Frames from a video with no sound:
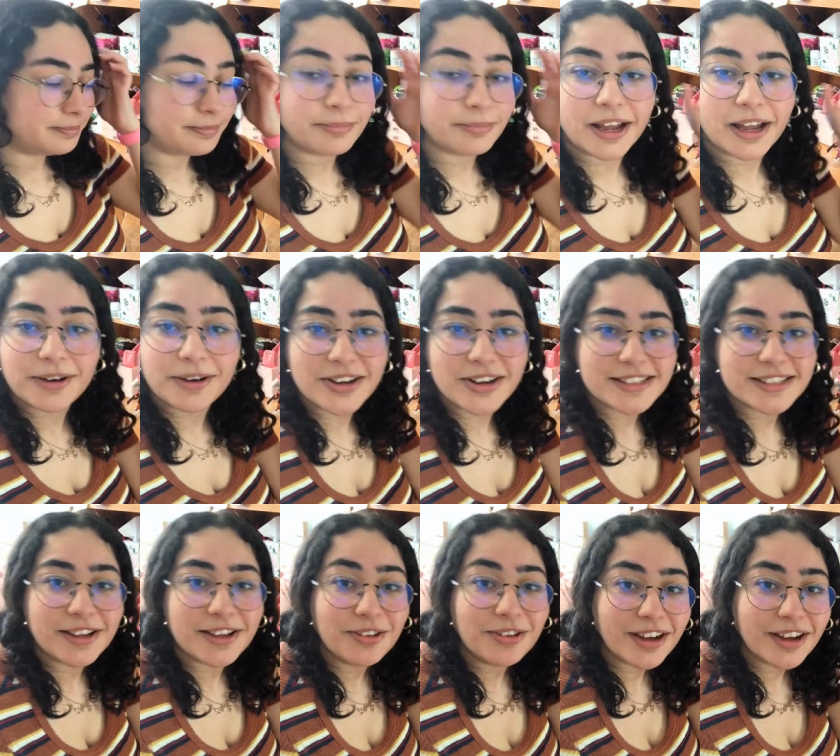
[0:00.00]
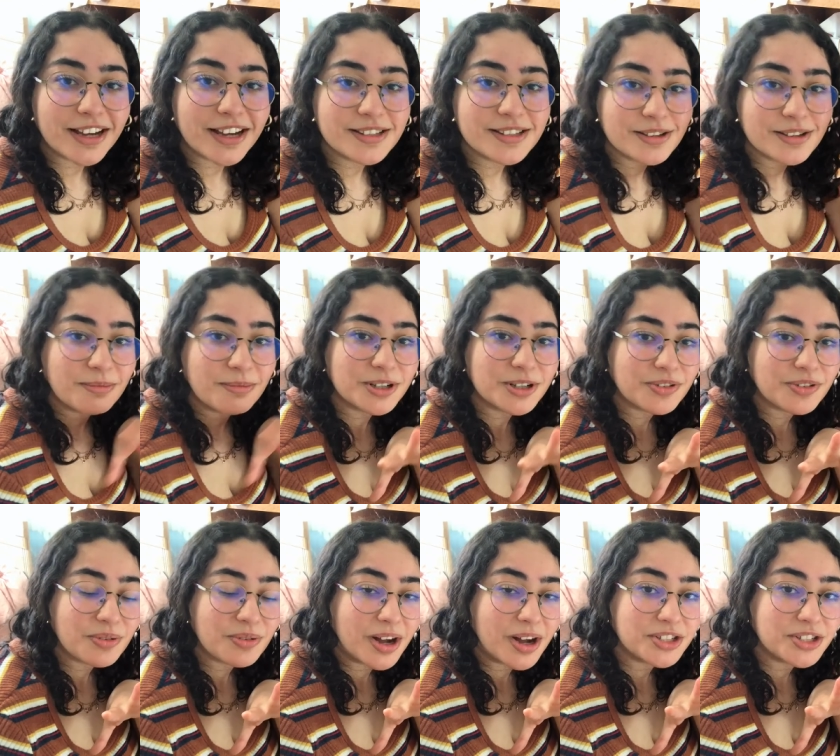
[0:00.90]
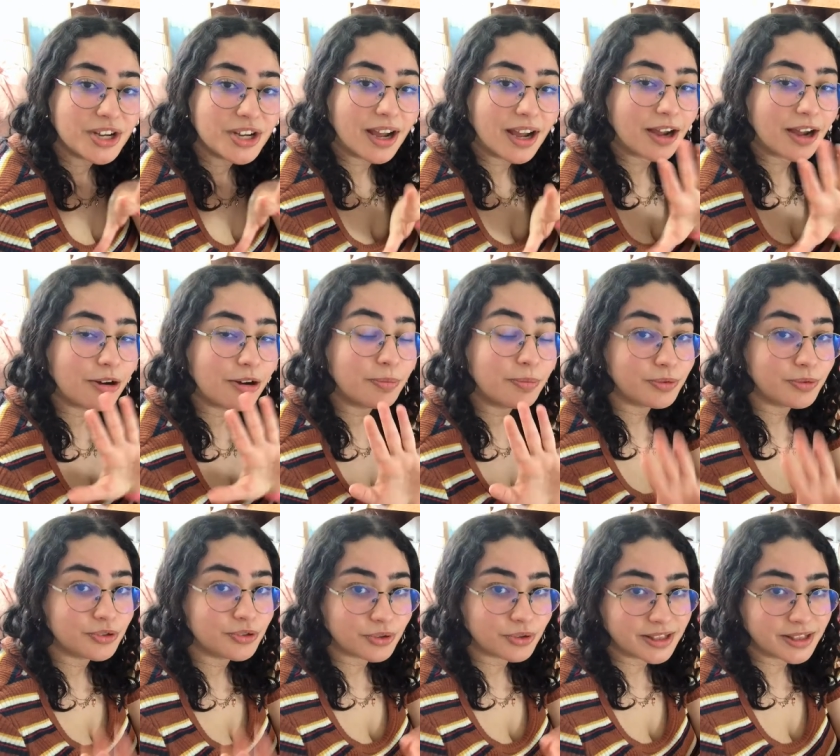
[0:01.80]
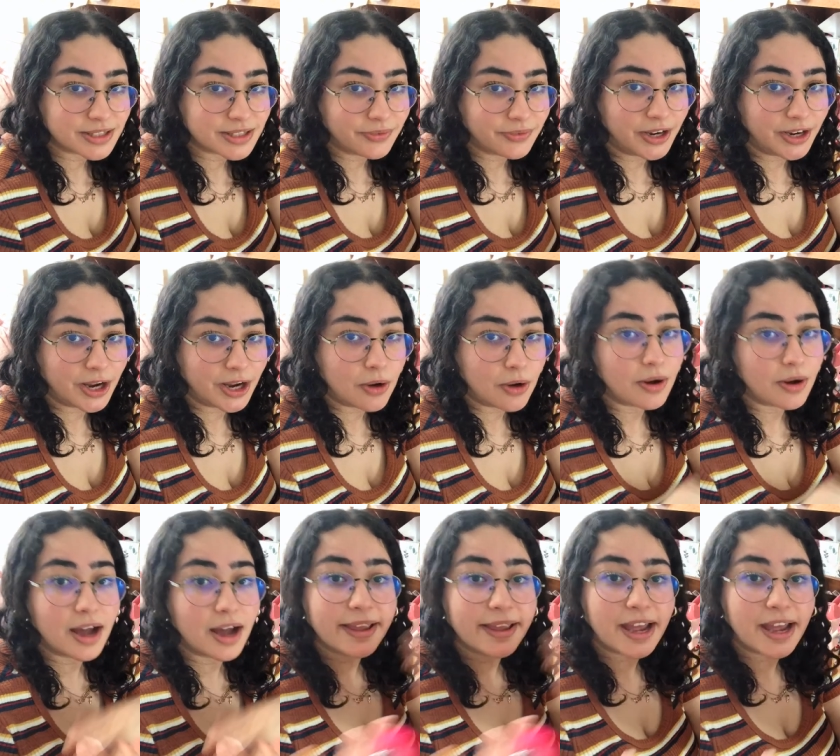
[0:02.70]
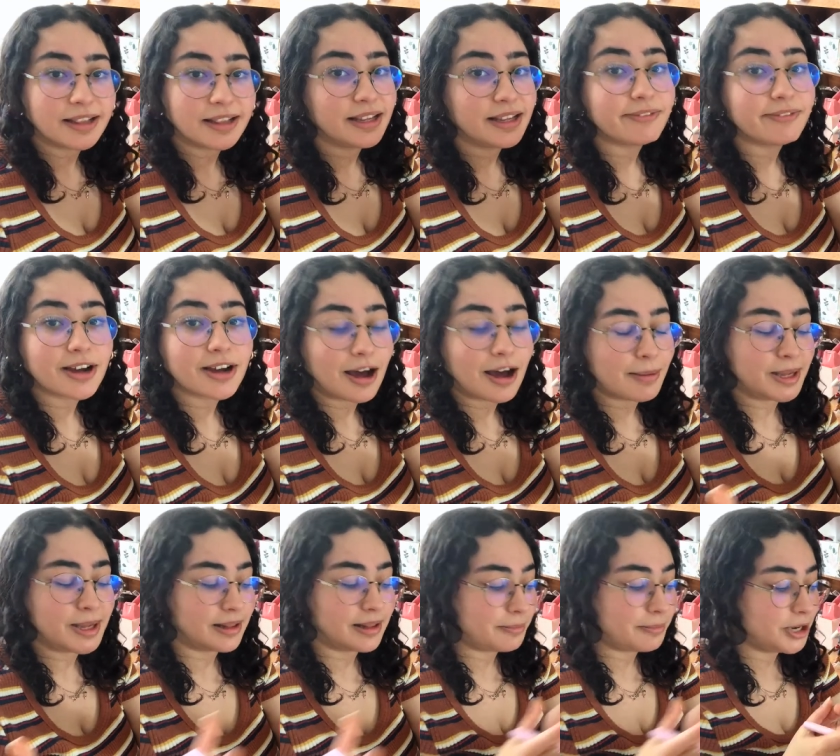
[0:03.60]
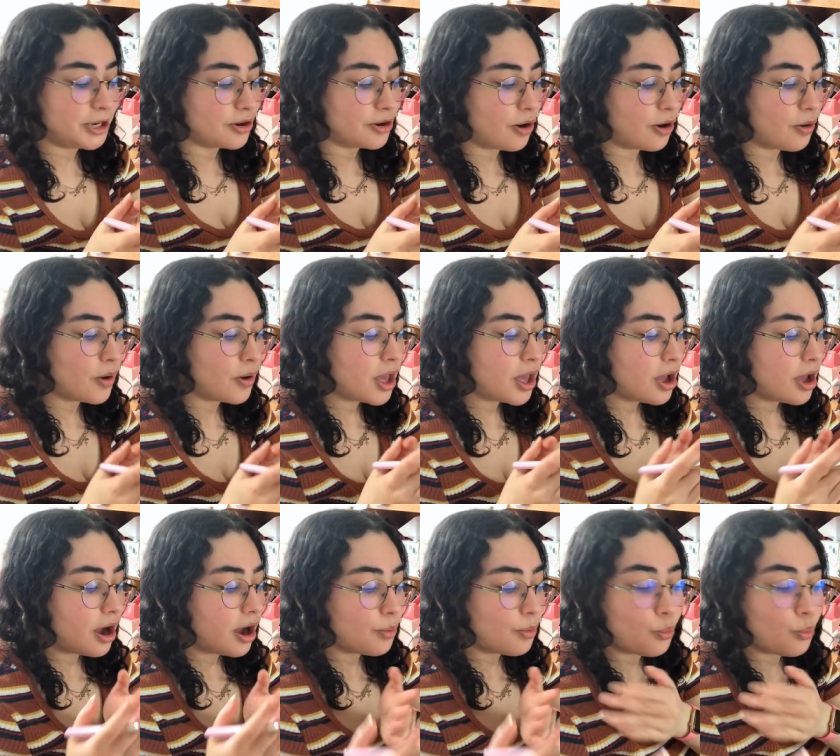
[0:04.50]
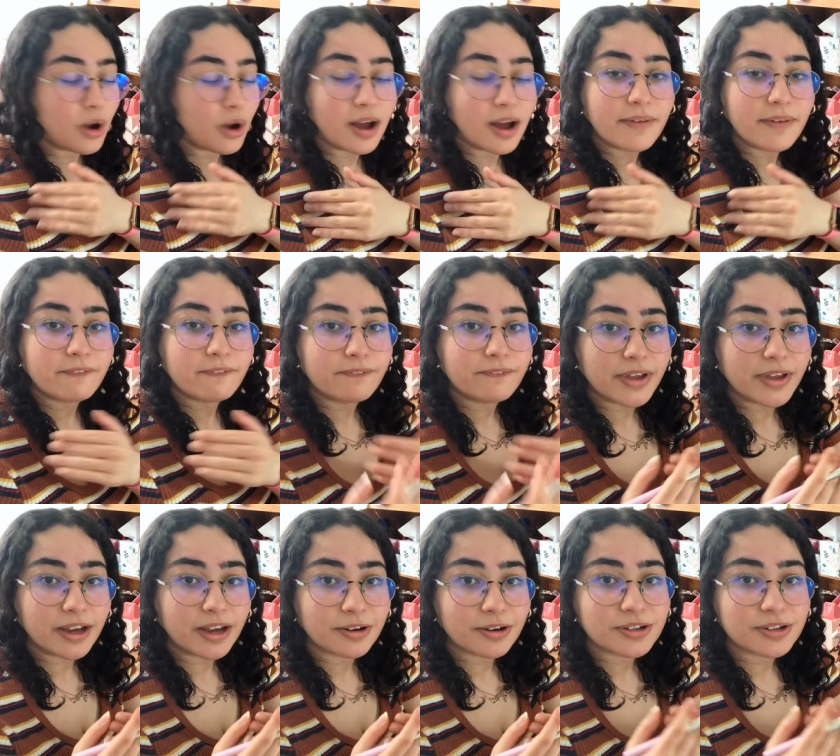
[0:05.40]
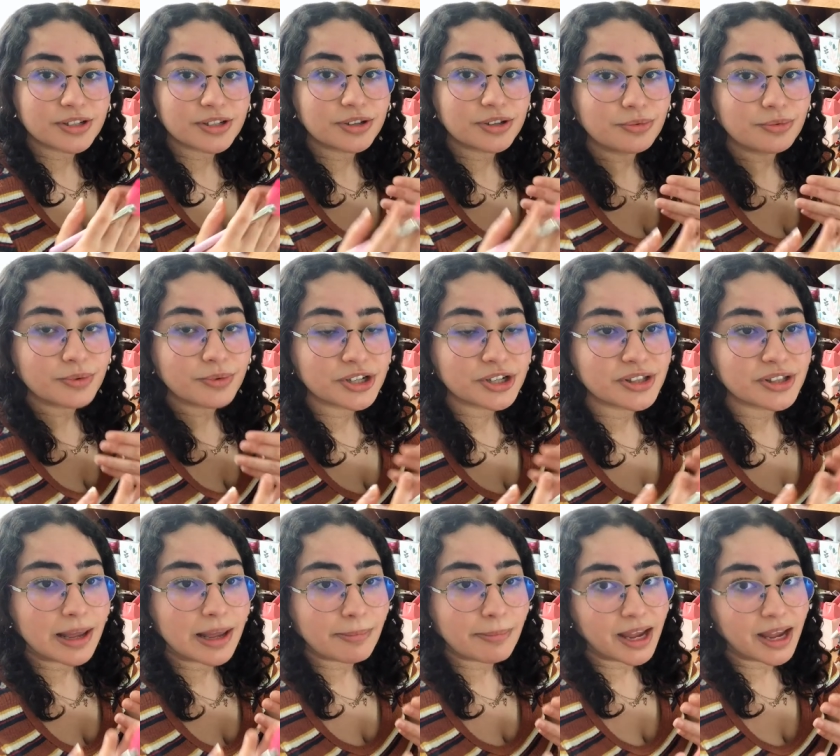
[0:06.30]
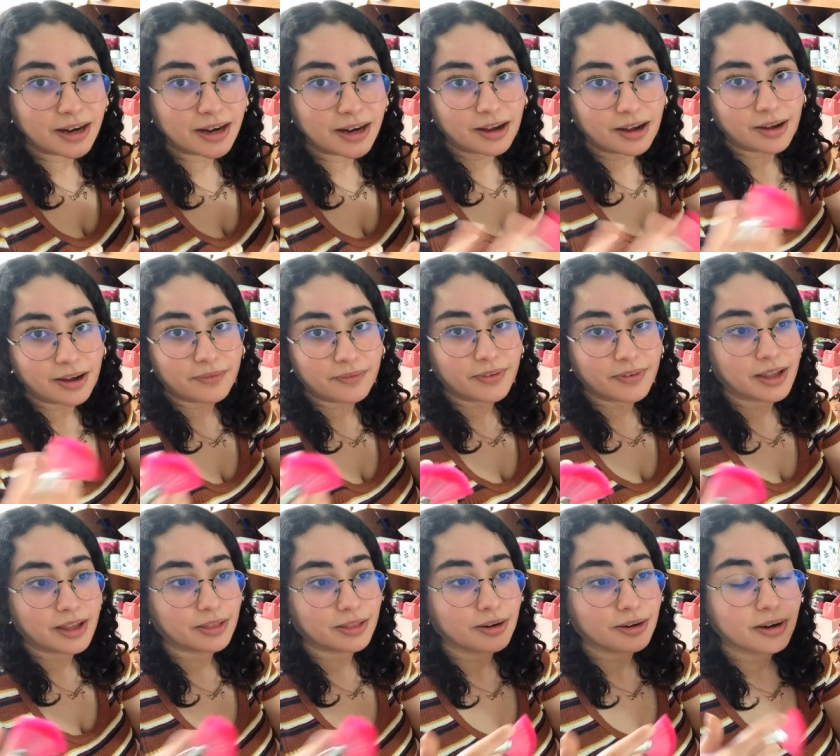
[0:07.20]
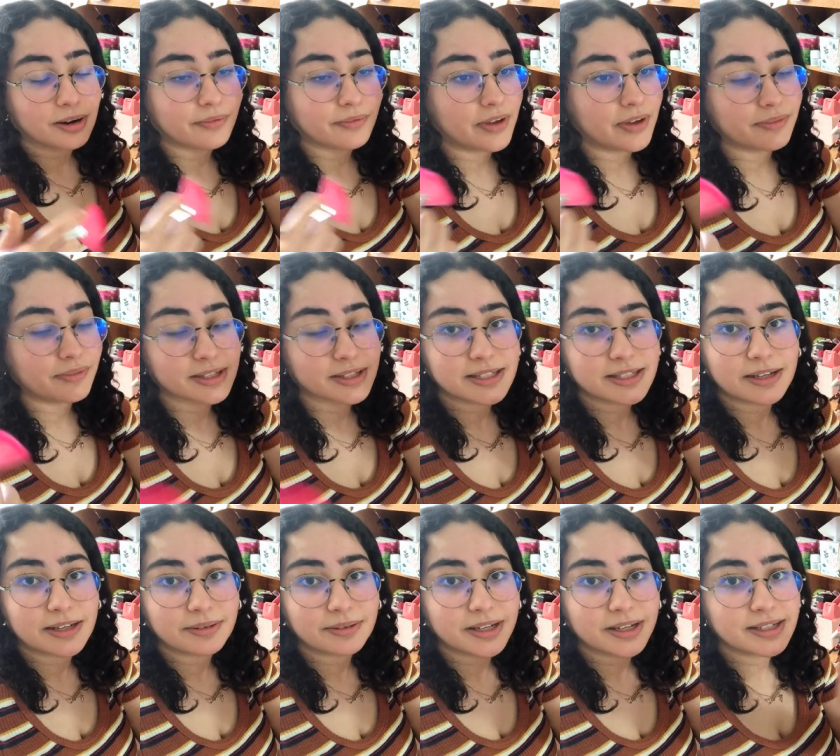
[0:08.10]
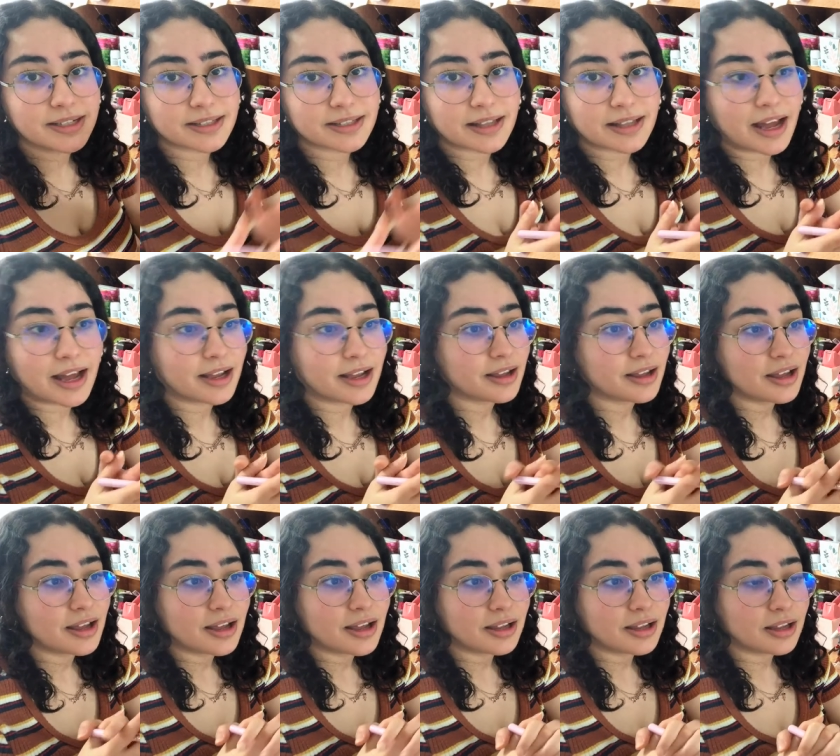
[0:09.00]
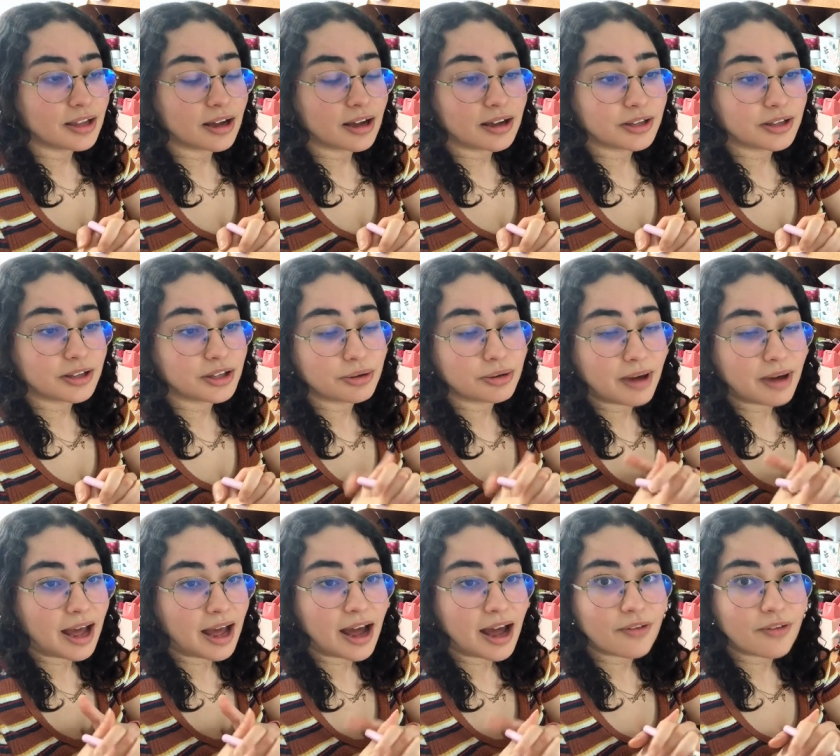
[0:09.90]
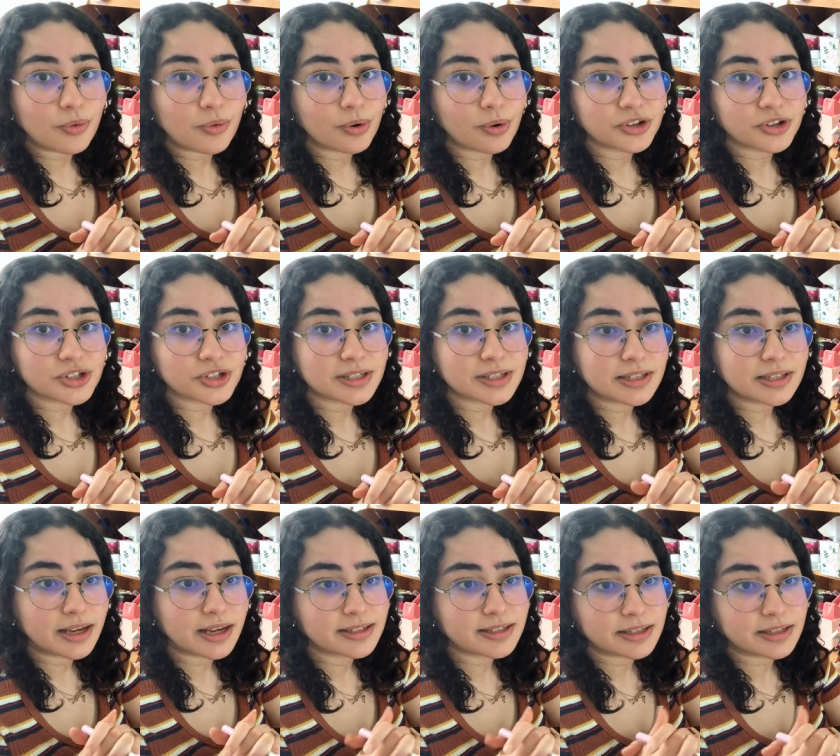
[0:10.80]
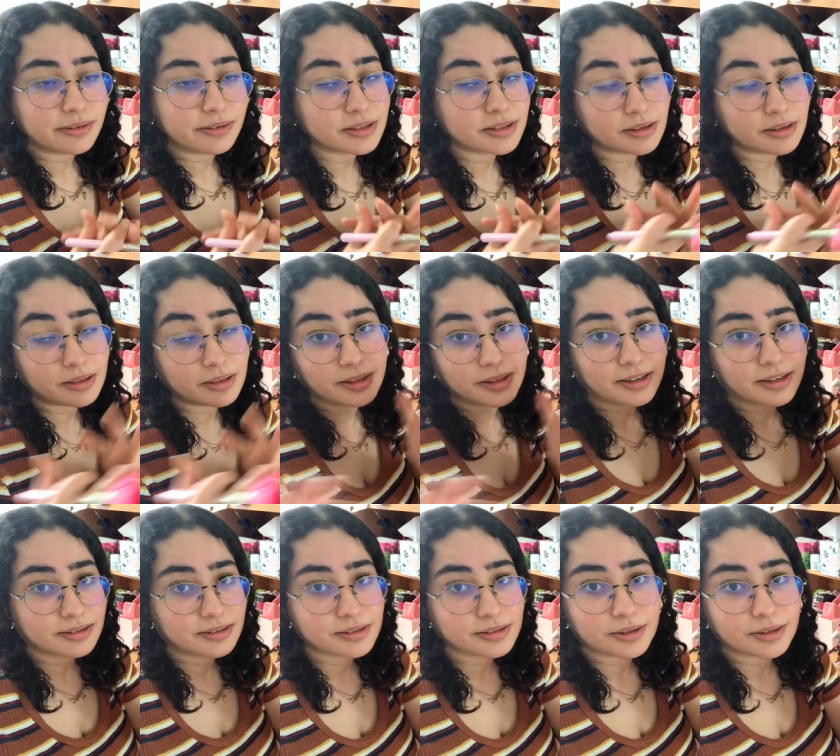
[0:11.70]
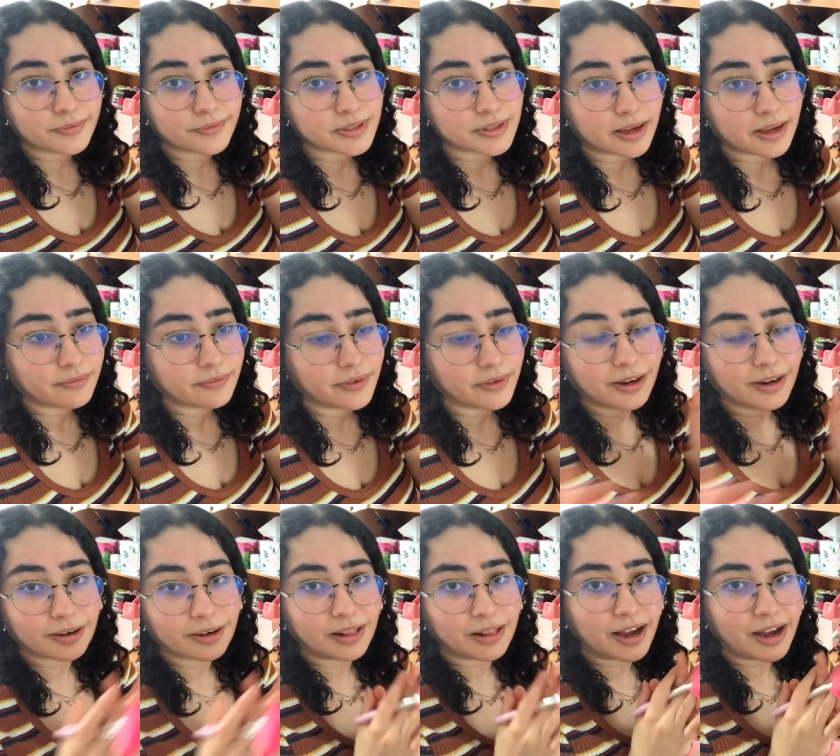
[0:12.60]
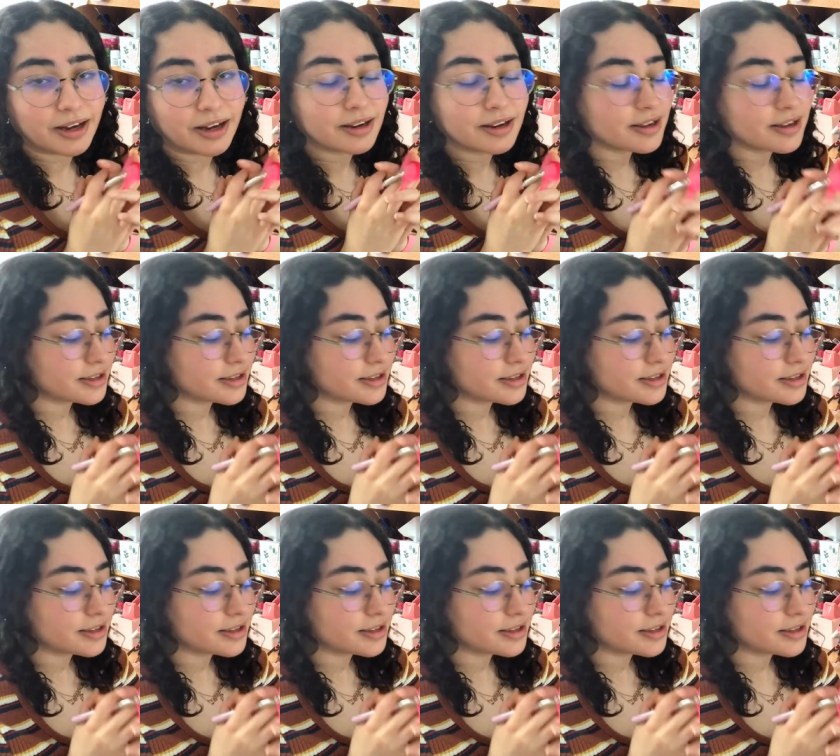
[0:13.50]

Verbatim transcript: But anyways, thank you guys so much for watching. I hope you enjoyed this video. Again, leave a comment, let me know what figures you wish they made of either a favorite series that you have or just a series you think that deserves a figure line.